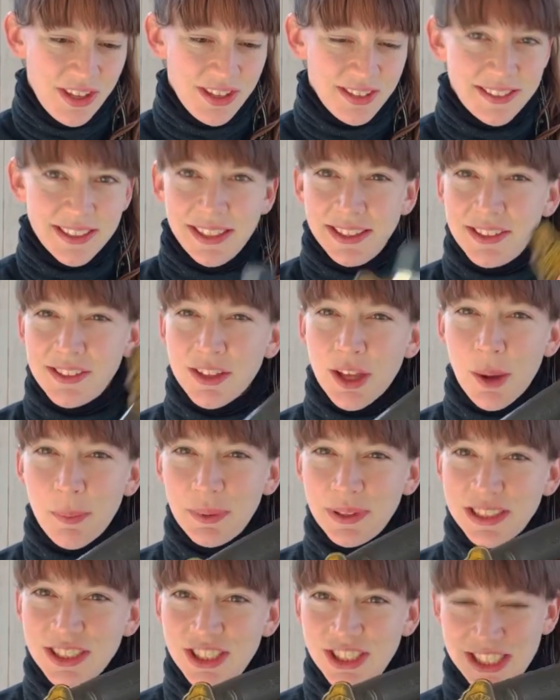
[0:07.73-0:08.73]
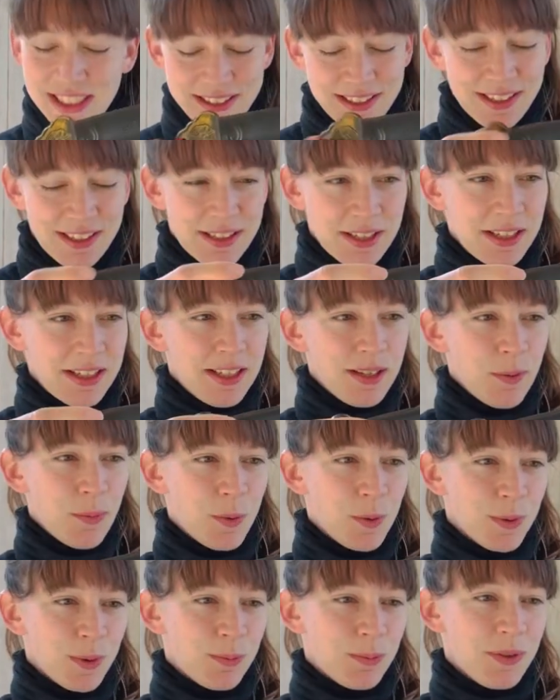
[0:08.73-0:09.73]
telescopic jian that I
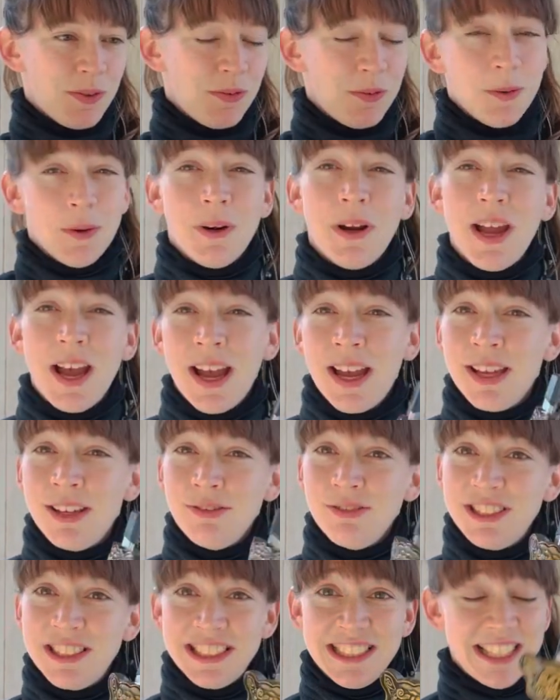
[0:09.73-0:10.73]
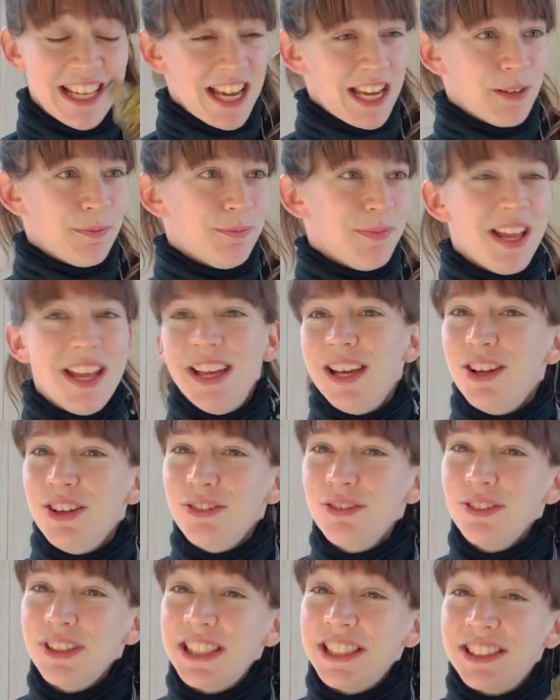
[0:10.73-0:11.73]
bought before, I really am
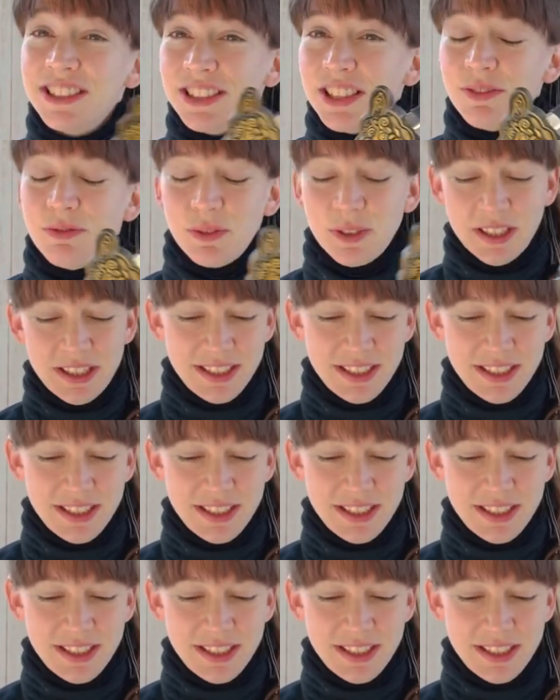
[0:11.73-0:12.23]
in love with it.